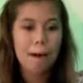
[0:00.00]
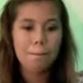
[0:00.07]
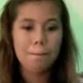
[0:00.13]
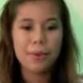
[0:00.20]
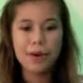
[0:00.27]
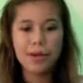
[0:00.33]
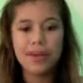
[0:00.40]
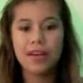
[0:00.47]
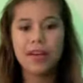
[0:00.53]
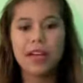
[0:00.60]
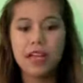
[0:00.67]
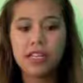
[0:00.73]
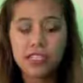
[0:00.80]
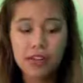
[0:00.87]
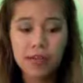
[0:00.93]
But
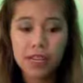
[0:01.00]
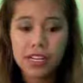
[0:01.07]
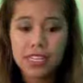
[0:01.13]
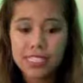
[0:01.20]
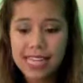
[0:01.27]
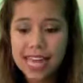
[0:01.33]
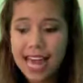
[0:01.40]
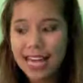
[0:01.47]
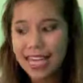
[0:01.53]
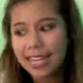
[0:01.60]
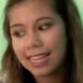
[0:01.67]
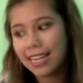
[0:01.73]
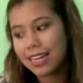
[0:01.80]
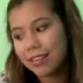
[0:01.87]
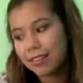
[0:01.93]
so there's that,
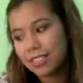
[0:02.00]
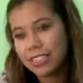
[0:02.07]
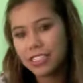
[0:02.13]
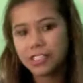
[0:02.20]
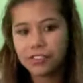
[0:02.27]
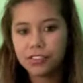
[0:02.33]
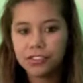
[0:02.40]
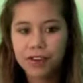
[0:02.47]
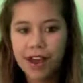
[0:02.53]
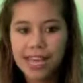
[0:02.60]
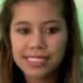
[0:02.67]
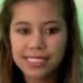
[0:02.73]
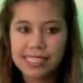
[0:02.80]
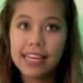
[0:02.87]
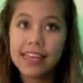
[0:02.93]
and then it was a cute
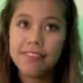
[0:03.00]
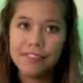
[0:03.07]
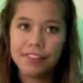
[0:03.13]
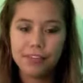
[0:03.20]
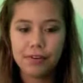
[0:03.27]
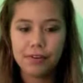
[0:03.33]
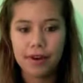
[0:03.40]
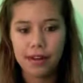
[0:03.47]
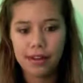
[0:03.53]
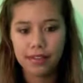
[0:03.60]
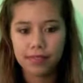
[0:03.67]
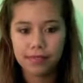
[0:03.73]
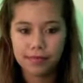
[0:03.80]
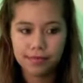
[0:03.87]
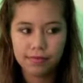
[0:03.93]
dress. If you
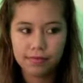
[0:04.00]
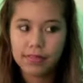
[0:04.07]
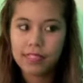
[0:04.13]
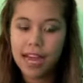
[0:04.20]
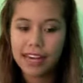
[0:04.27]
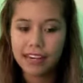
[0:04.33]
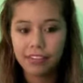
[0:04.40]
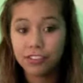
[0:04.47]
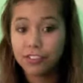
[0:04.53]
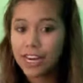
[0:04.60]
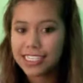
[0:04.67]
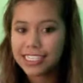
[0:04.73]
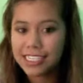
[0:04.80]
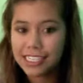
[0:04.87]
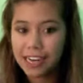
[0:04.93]
kind of
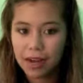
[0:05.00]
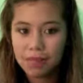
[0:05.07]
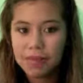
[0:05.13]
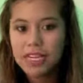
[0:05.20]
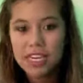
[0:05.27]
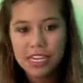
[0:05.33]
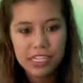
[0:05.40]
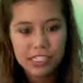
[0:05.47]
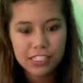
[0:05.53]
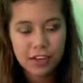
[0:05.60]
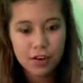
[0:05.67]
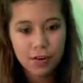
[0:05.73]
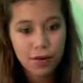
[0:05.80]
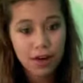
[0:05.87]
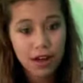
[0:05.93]
dressed it up.
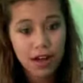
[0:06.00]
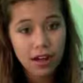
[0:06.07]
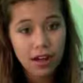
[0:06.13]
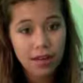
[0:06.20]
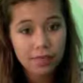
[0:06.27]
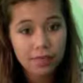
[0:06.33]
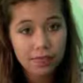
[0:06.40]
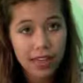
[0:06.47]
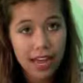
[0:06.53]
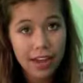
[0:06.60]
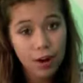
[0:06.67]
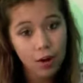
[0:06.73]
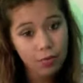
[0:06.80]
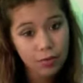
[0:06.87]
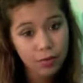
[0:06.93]
So um, I
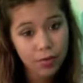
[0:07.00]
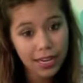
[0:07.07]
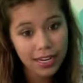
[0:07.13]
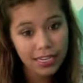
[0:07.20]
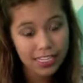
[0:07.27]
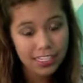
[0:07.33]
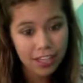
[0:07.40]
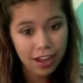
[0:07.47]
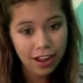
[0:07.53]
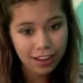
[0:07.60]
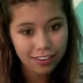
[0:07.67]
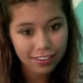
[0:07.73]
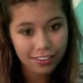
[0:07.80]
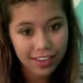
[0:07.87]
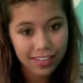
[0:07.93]
hope you like this
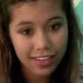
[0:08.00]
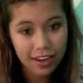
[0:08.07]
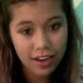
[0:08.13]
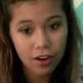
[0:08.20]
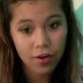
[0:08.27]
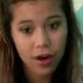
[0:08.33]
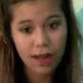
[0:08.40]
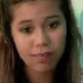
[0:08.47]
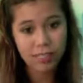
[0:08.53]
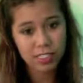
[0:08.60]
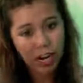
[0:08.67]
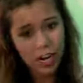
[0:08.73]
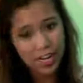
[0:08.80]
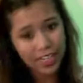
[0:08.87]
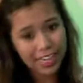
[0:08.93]
haul video. I'm
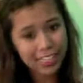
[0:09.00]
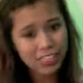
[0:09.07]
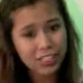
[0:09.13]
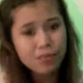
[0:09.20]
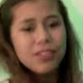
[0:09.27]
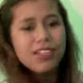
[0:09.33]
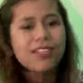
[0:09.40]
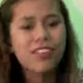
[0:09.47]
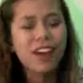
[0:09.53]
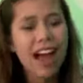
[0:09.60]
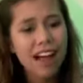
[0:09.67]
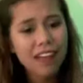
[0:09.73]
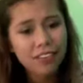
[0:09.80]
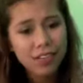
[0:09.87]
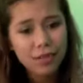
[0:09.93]
sorry that it took me
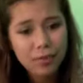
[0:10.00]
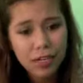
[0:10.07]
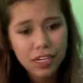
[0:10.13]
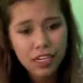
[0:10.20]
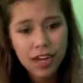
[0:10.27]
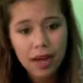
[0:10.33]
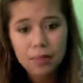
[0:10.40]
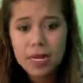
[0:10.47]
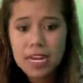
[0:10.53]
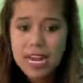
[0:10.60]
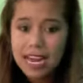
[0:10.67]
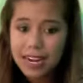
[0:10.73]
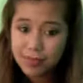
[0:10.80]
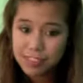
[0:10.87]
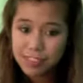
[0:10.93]
forever to put it up,
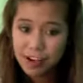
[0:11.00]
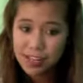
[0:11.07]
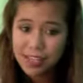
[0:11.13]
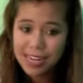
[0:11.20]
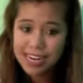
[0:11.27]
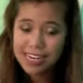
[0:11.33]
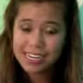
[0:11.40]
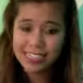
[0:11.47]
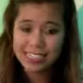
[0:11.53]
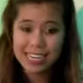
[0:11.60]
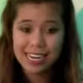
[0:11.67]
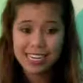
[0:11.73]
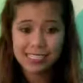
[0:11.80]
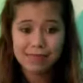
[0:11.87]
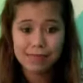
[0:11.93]
and I'm sorry that I didn't get
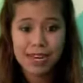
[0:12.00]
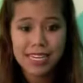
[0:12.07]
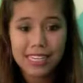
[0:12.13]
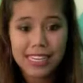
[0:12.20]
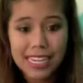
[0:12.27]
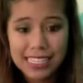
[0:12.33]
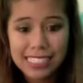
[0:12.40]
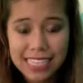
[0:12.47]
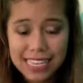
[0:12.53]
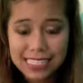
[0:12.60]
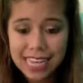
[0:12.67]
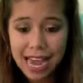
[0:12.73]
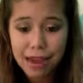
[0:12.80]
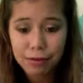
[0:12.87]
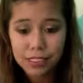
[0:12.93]
as many things as
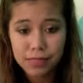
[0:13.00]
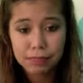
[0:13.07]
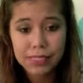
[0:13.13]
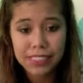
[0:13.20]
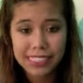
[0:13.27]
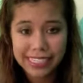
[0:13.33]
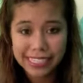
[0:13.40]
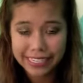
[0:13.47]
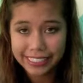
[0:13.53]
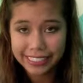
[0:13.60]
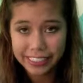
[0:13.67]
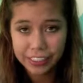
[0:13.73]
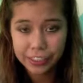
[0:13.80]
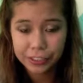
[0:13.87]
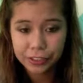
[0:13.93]
I was
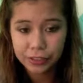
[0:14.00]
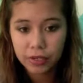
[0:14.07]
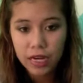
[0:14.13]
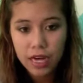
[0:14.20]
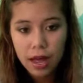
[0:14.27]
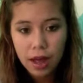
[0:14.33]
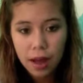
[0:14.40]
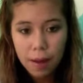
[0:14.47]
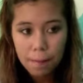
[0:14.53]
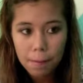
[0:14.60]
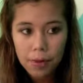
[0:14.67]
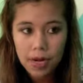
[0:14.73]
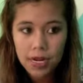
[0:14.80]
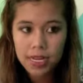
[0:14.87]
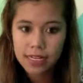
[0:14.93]
planning to,
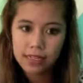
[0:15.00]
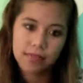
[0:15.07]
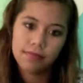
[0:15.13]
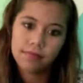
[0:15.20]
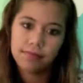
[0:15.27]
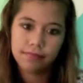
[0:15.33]
but